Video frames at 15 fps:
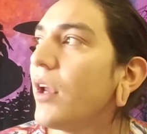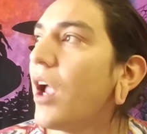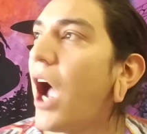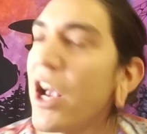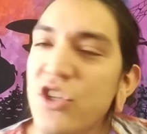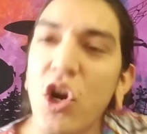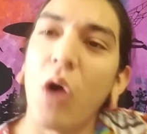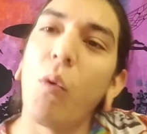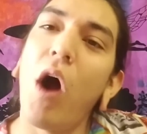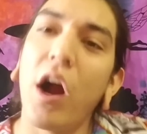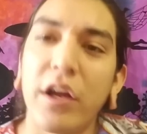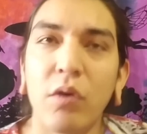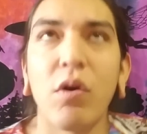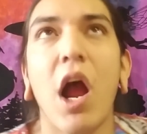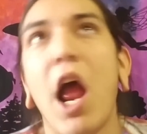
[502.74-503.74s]
I start
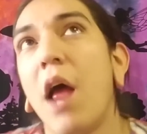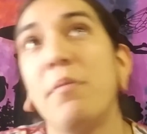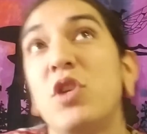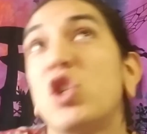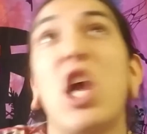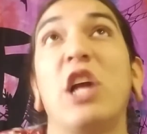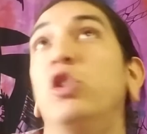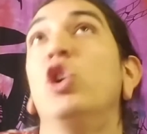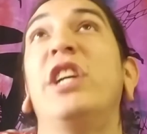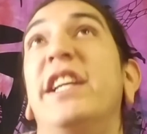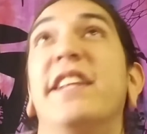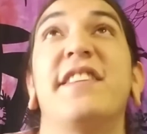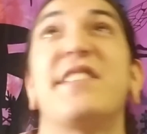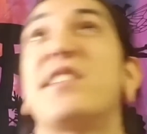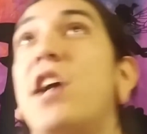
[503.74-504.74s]
walking, right? I'm just like looking
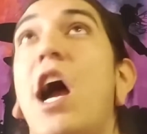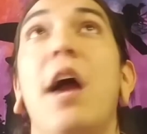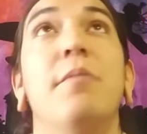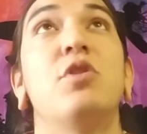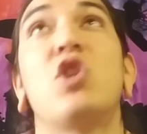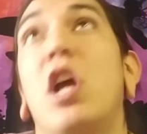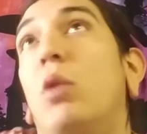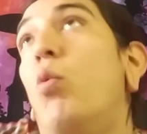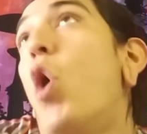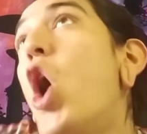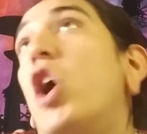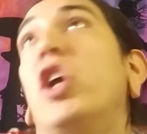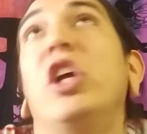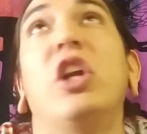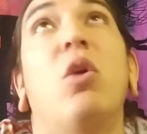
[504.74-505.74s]
at the sky. I'm just like
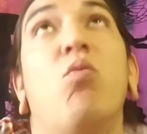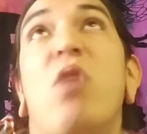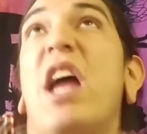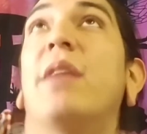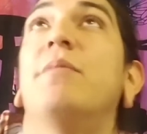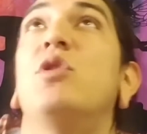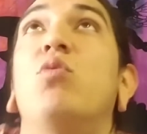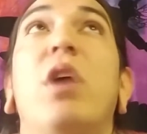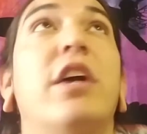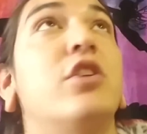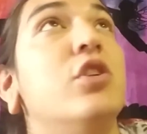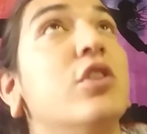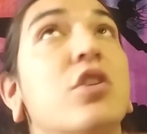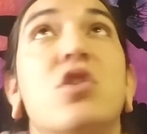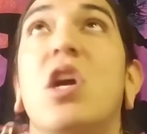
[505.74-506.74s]
walking in a random
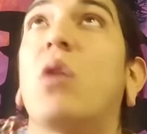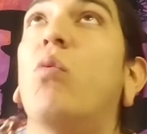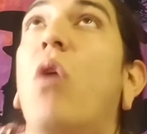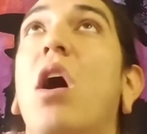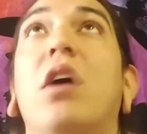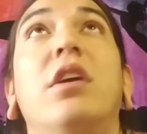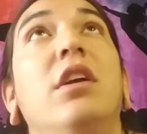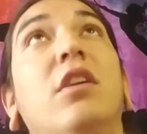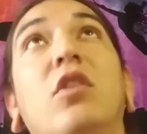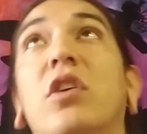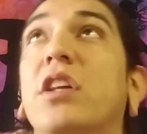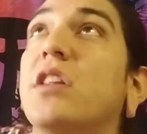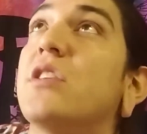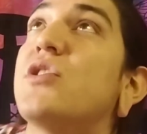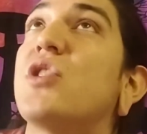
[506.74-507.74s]
direction, just like walking,
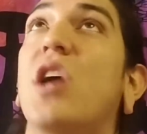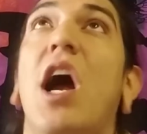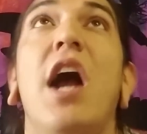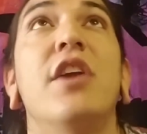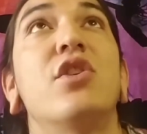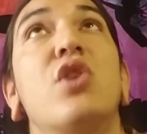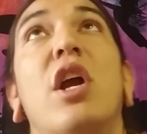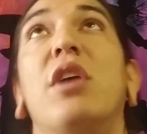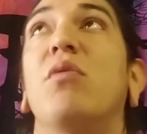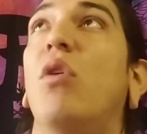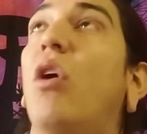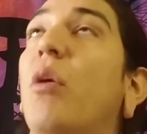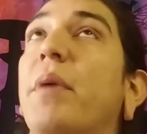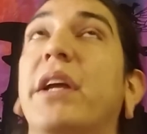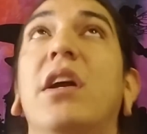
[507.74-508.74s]
looking at the sky. Just like,
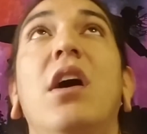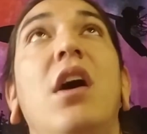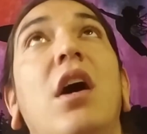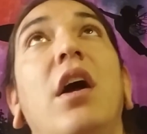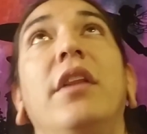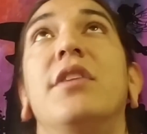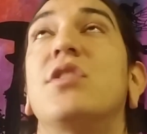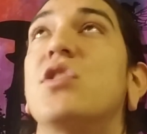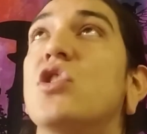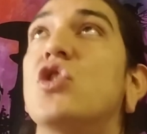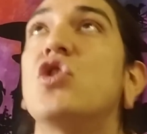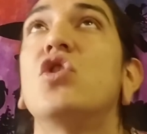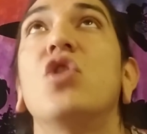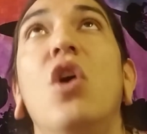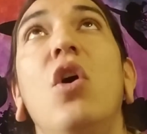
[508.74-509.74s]
oh my God, this is
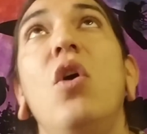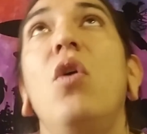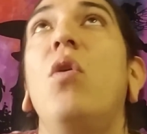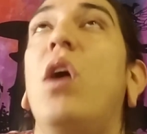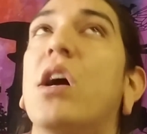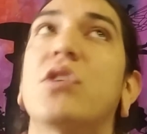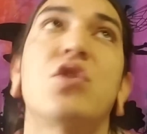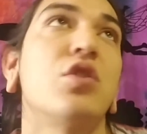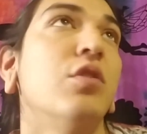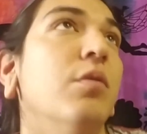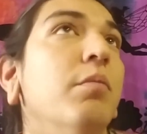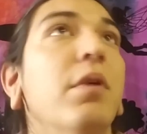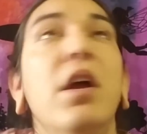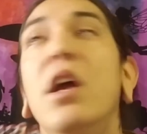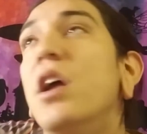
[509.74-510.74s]
so
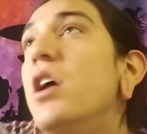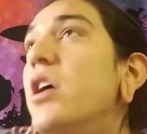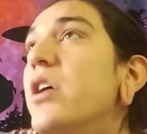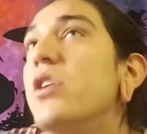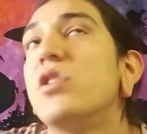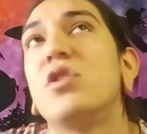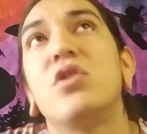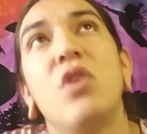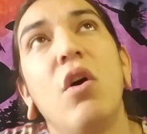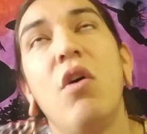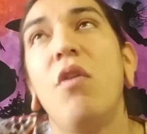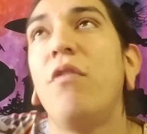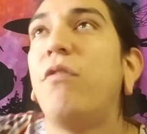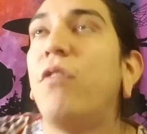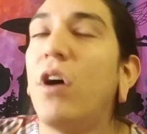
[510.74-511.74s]
awesome.
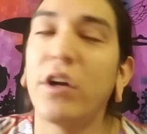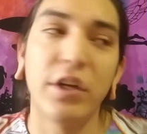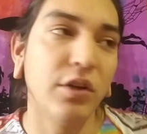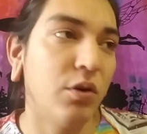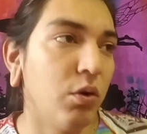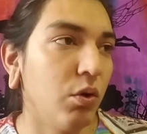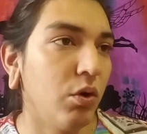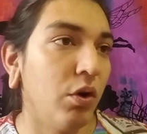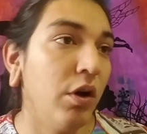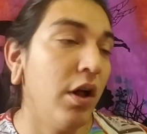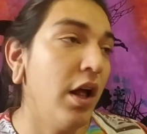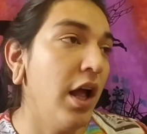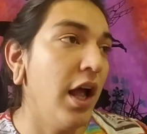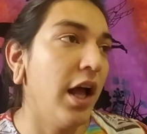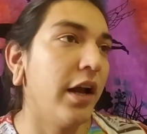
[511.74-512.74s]
So fucking cool.
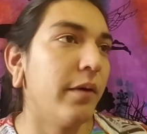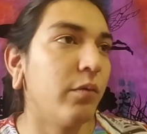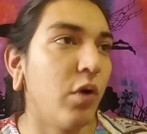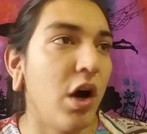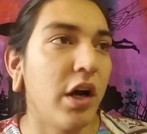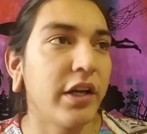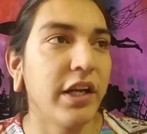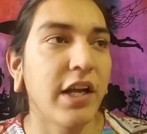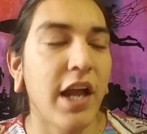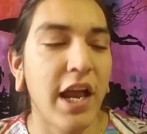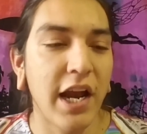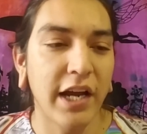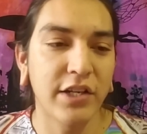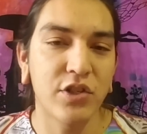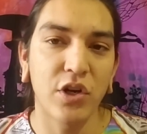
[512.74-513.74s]
And I'm walking and
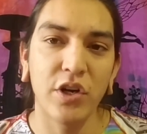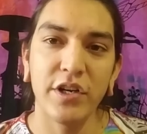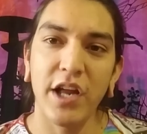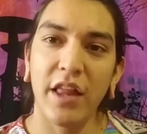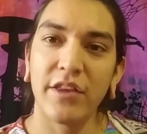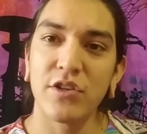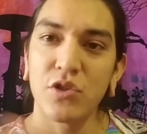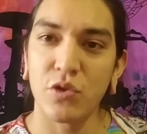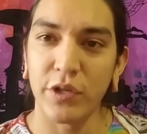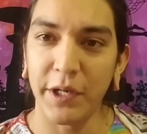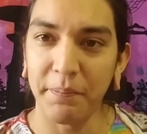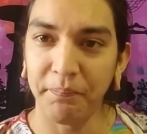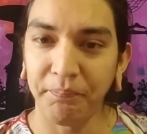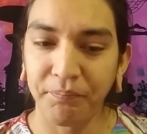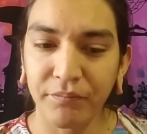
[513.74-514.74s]
I turn down the
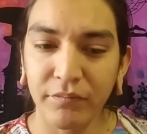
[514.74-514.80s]
street.